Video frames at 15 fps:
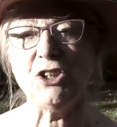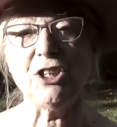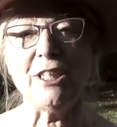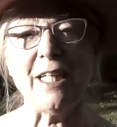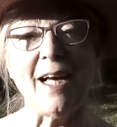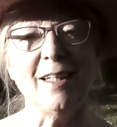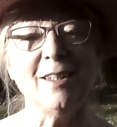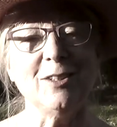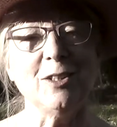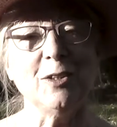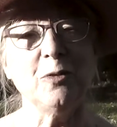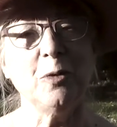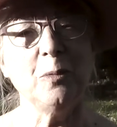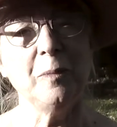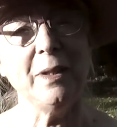challenge
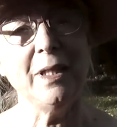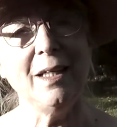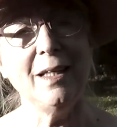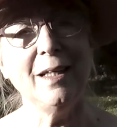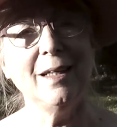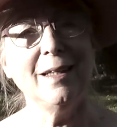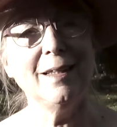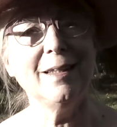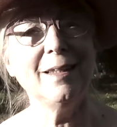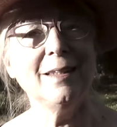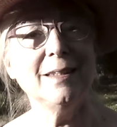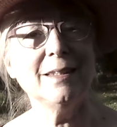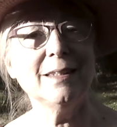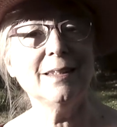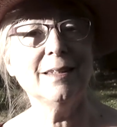for me
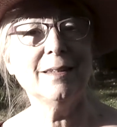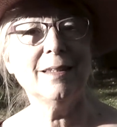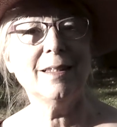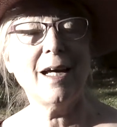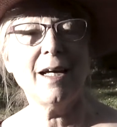is that I